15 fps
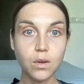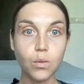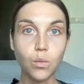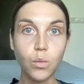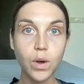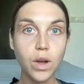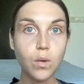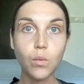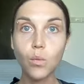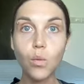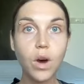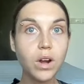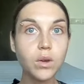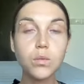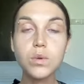What
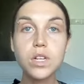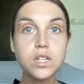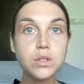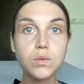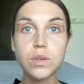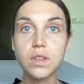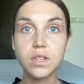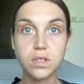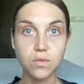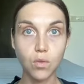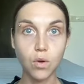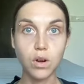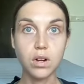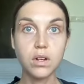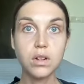what are we doing this
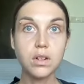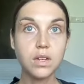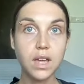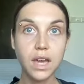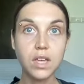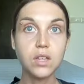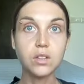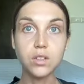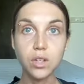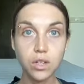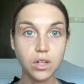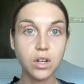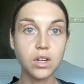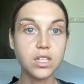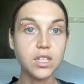for? Okay, you look
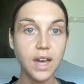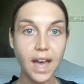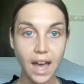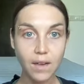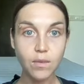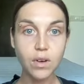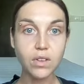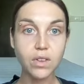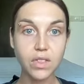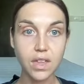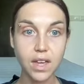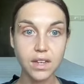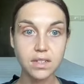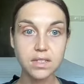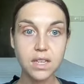good, you have all the
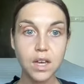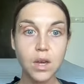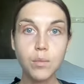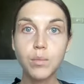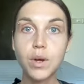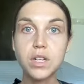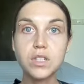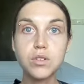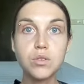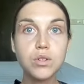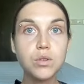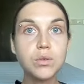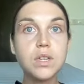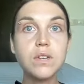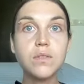things, but do
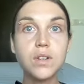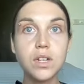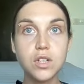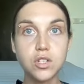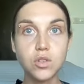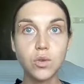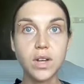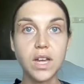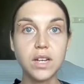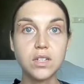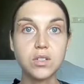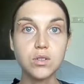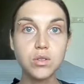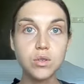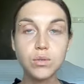you even enjoy it?
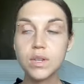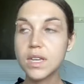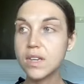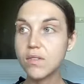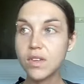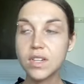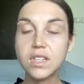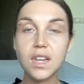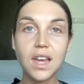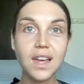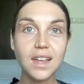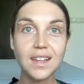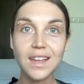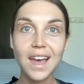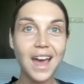Do you even
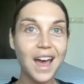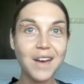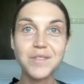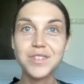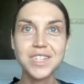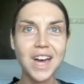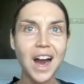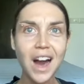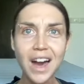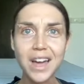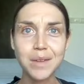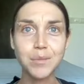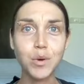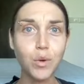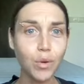have
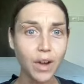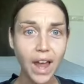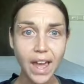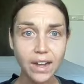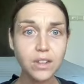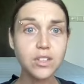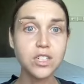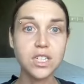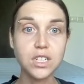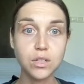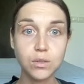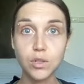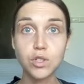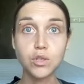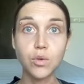time or energy
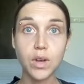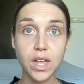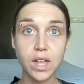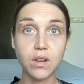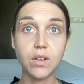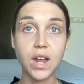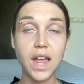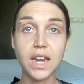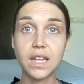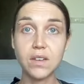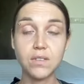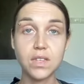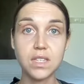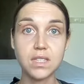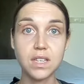to enjoy any
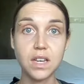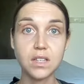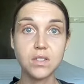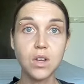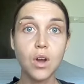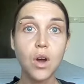of these things?